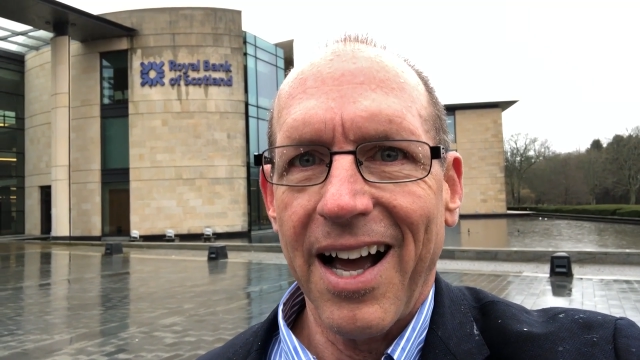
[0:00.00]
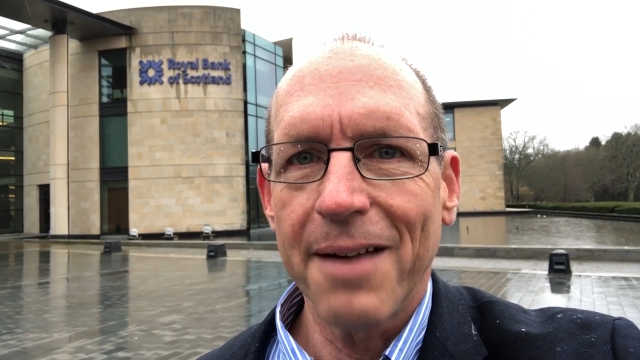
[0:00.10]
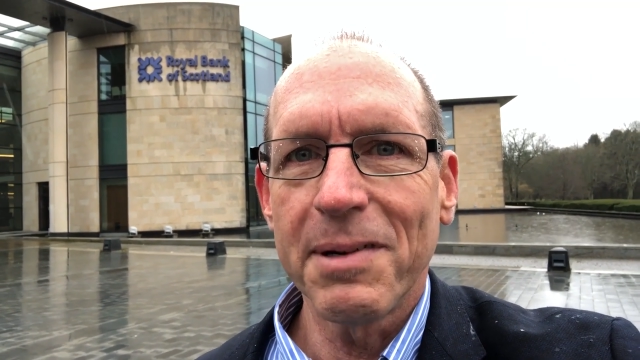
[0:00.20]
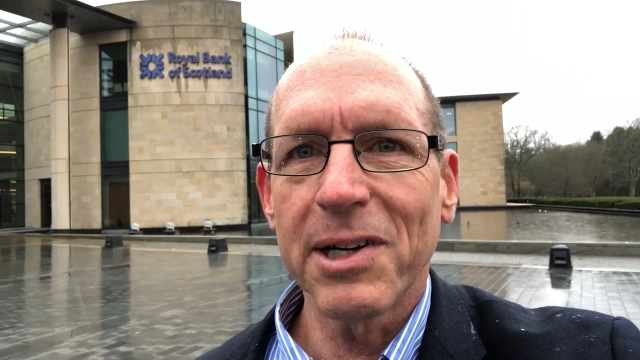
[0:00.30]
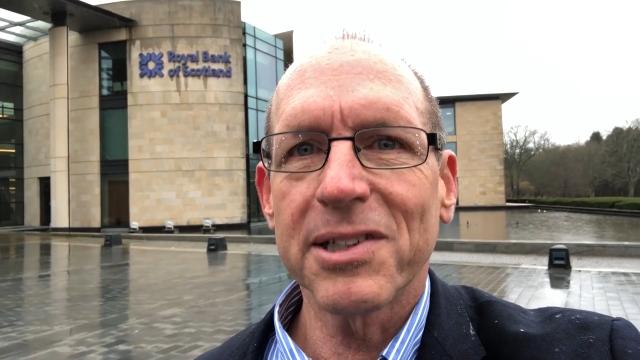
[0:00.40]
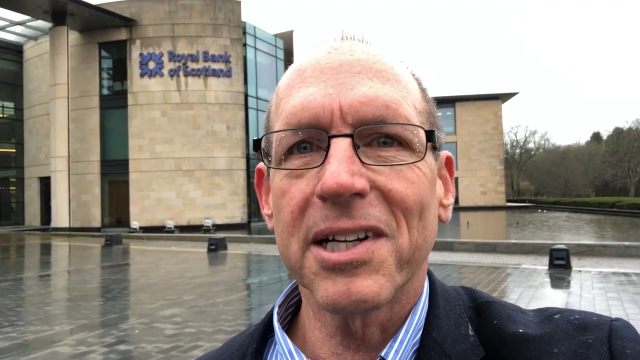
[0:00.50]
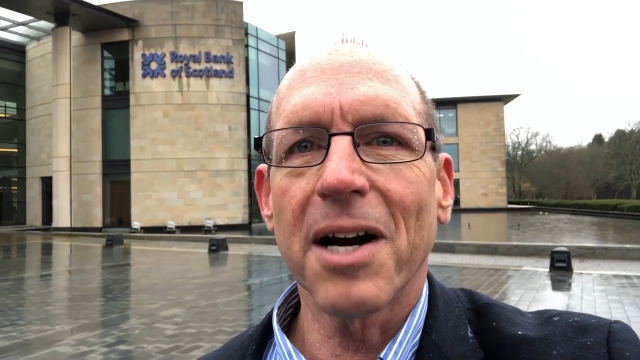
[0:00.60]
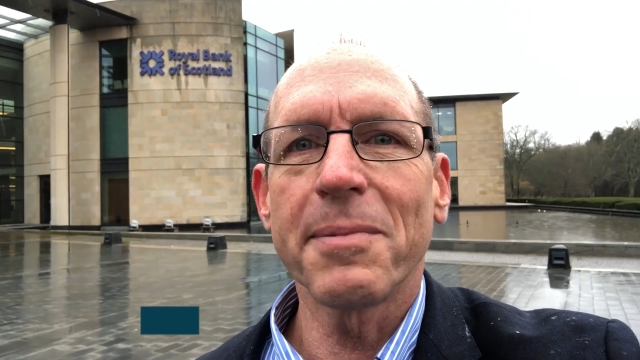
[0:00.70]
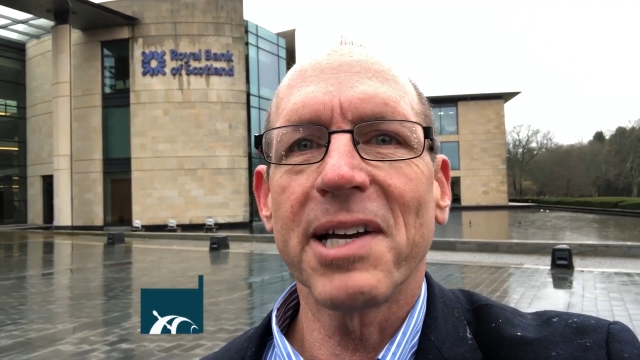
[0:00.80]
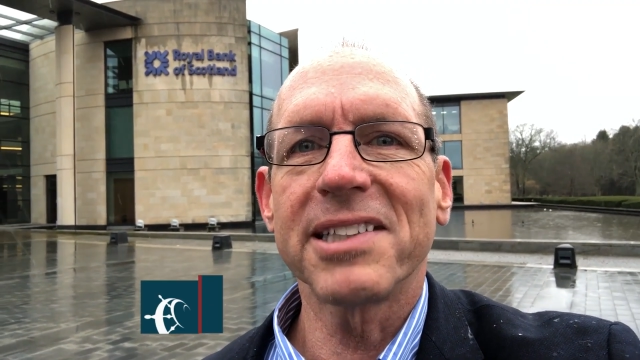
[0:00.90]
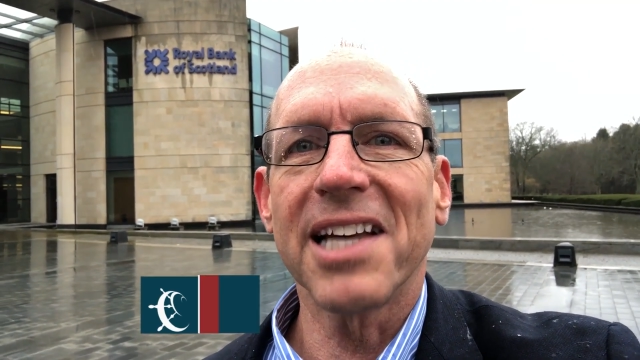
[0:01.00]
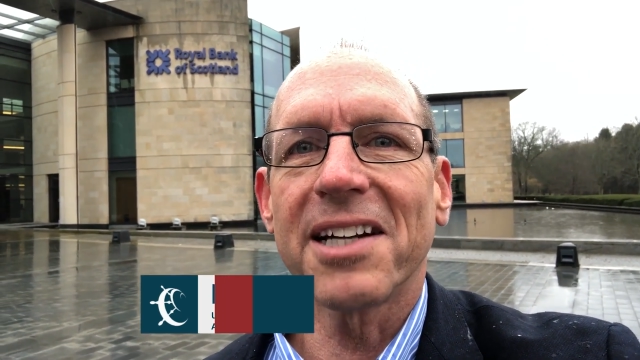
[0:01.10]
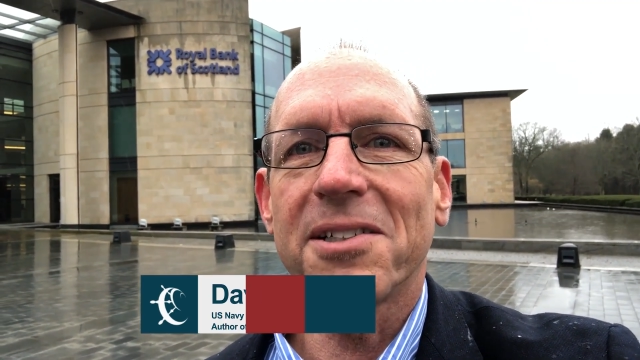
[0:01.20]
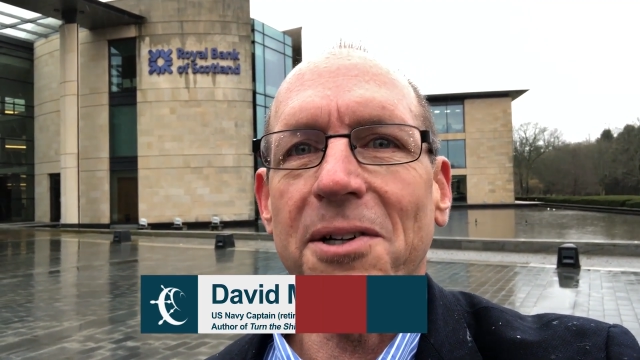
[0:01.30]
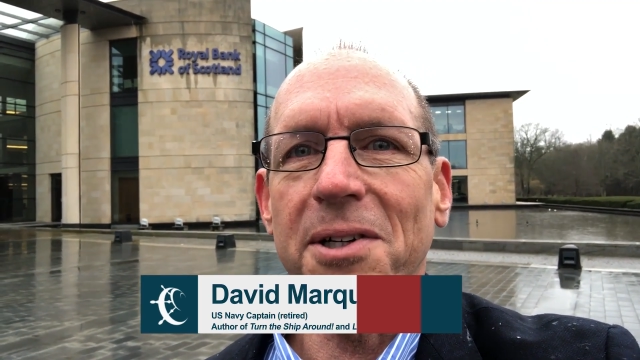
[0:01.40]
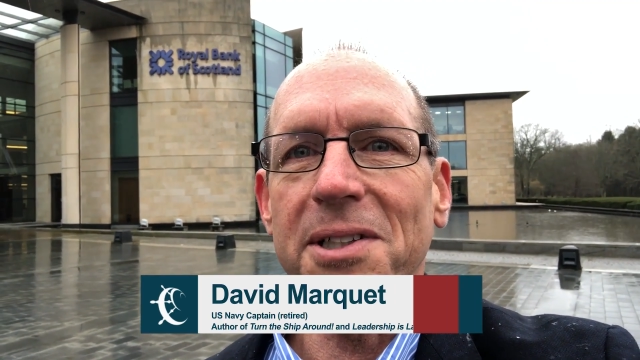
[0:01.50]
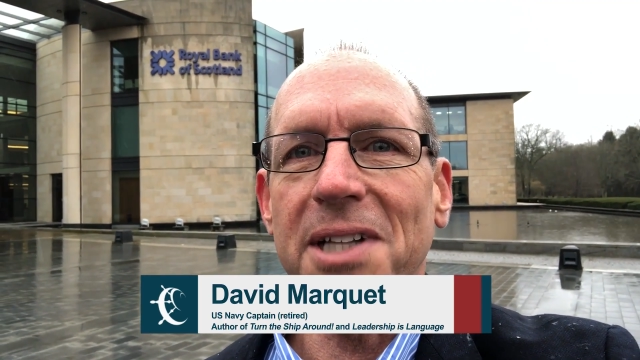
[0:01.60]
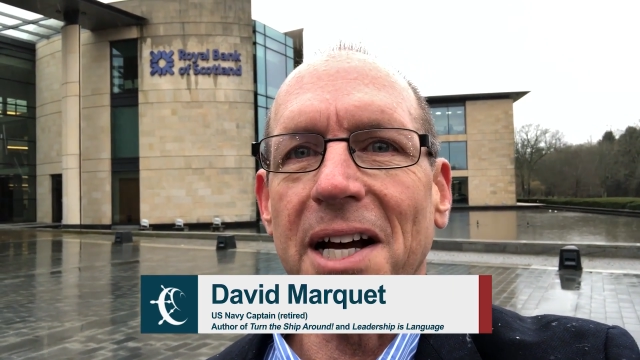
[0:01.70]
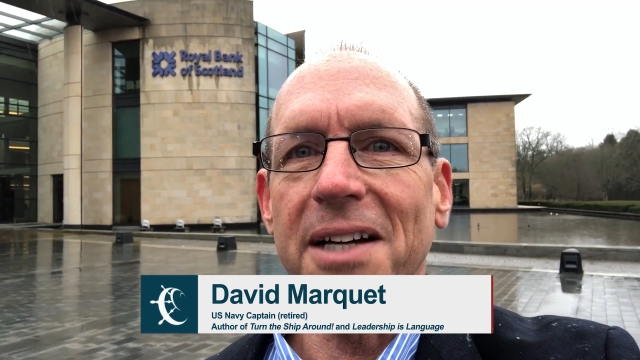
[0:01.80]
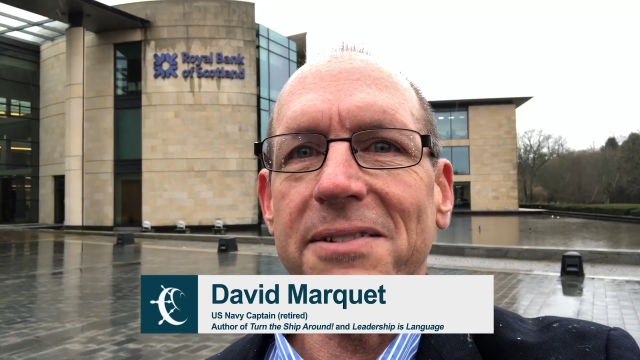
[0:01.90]
I'm here at the RBS headquarters
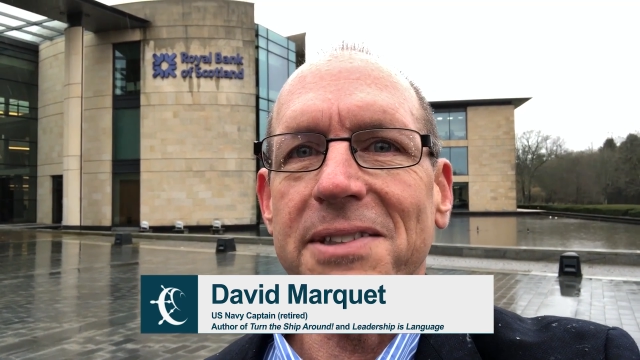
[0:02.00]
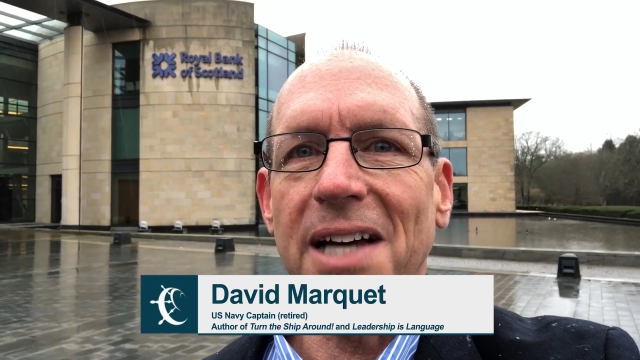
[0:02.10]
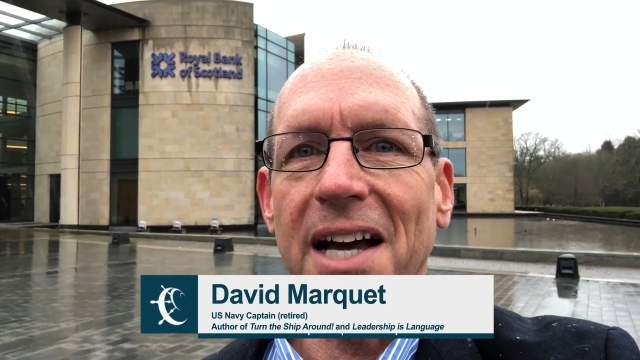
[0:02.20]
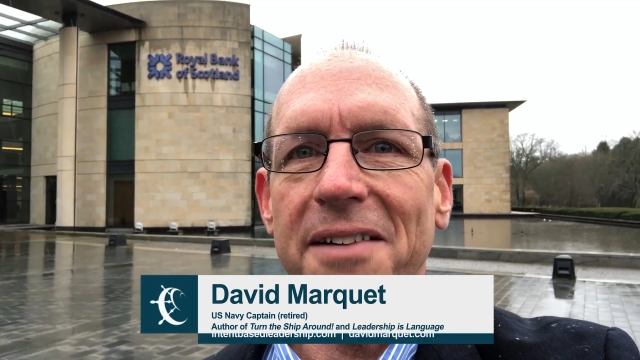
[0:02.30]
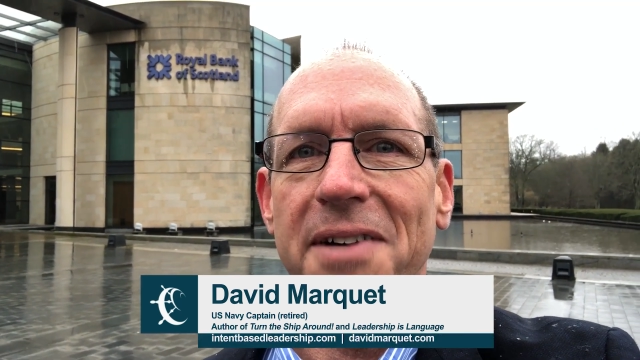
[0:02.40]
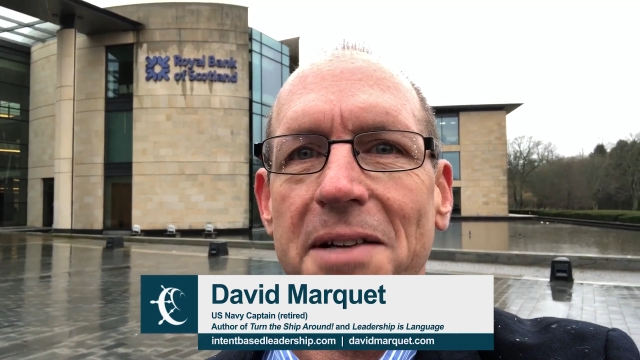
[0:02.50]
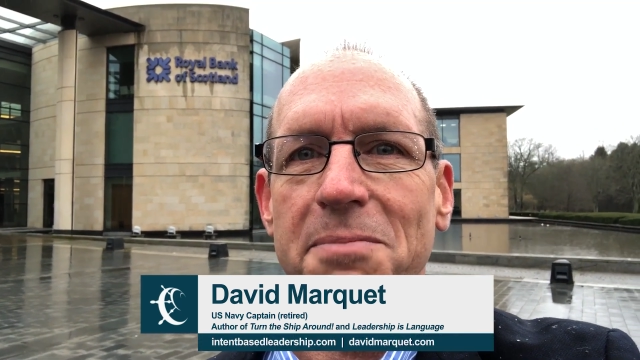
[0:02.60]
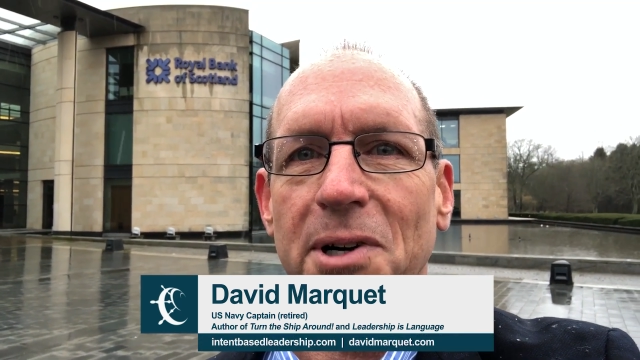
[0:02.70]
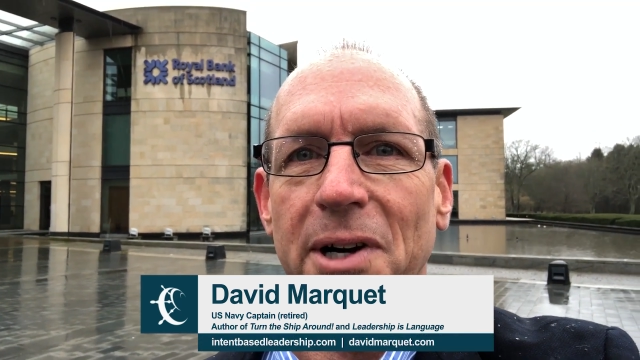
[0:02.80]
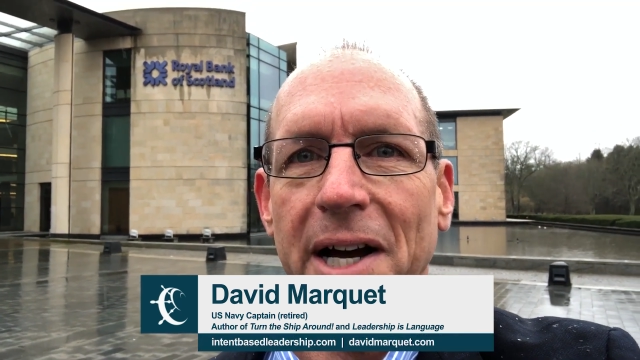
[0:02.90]
outside of Edinburgh